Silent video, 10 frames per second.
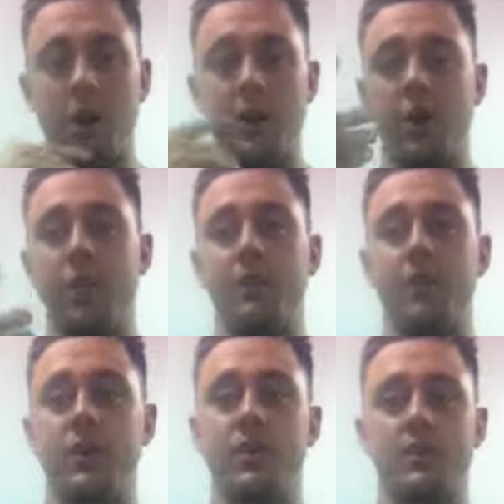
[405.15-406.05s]
I know that
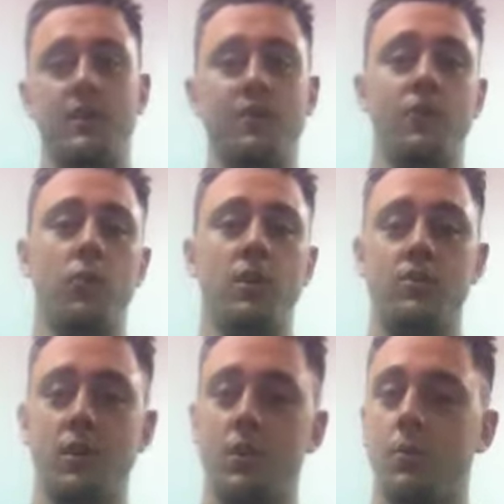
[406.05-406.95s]
if I did a set of 40
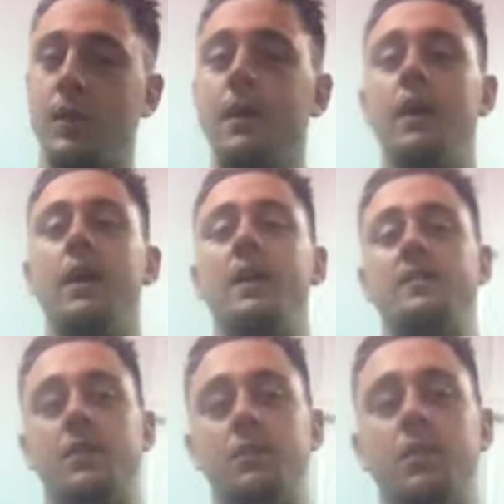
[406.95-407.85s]
straight away,
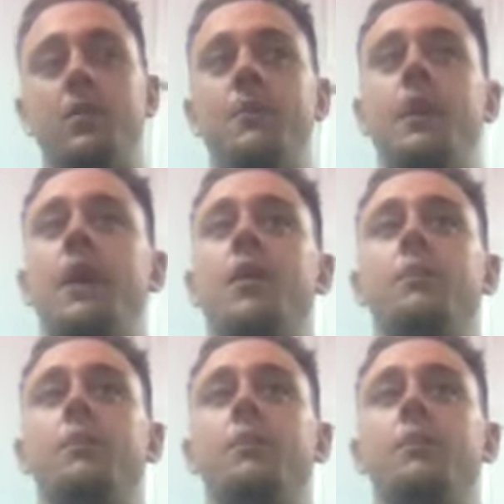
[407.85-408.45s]
it's going to blow me out.